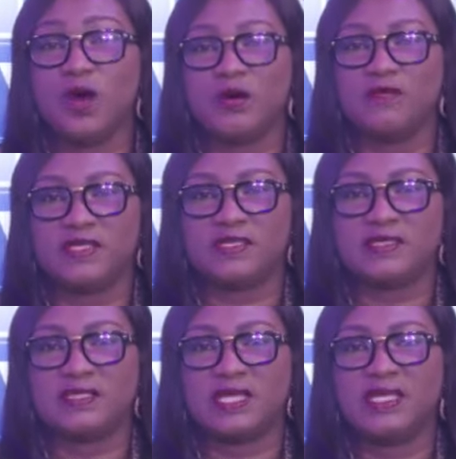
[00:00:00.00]

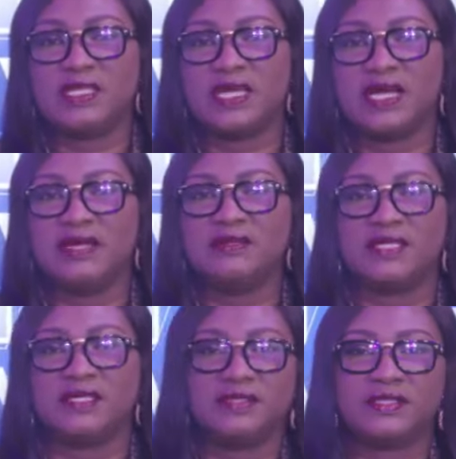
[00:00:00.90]
office in the
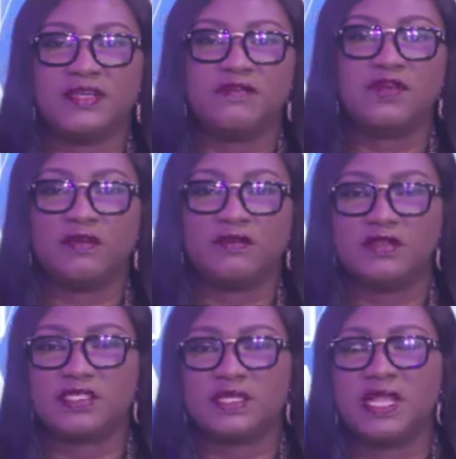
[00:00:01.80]
councils if
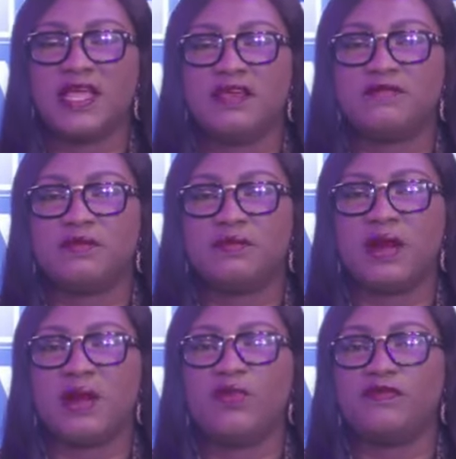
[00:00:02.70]
Governor Siminalayi
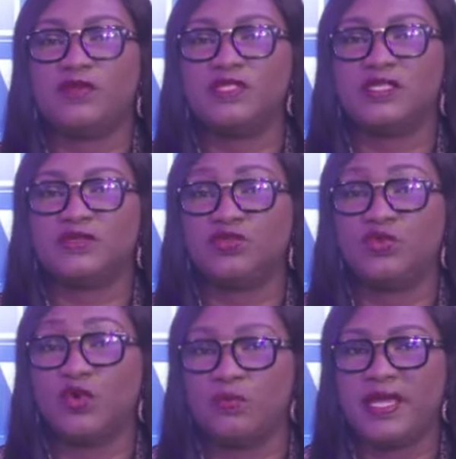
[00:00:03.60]
Fubara refuses to
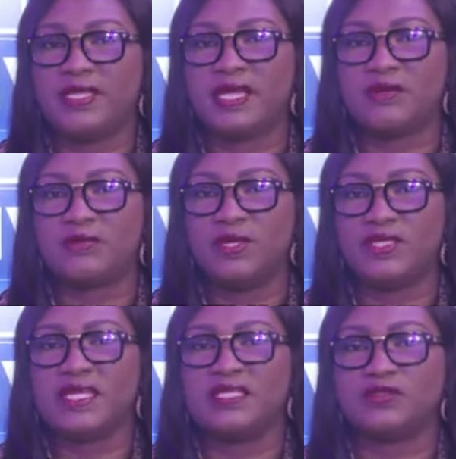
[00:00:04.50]
obey the
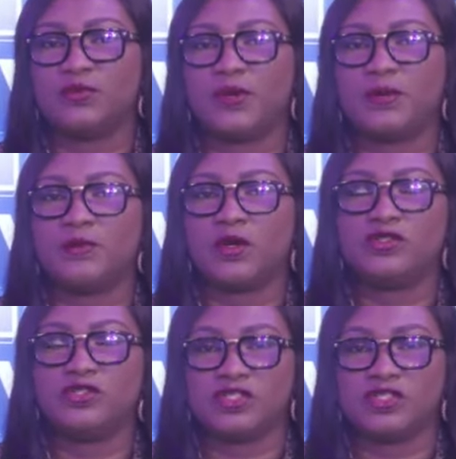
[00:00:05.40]
recent Supreme
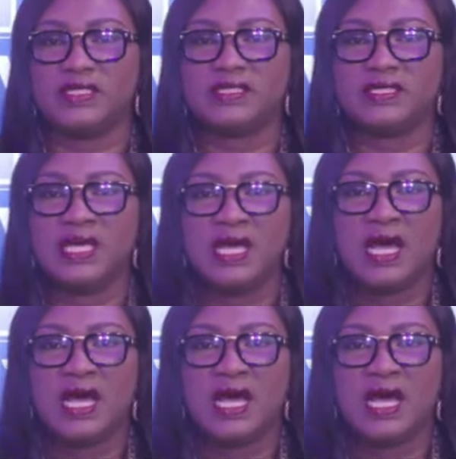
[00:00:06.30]
Court judgment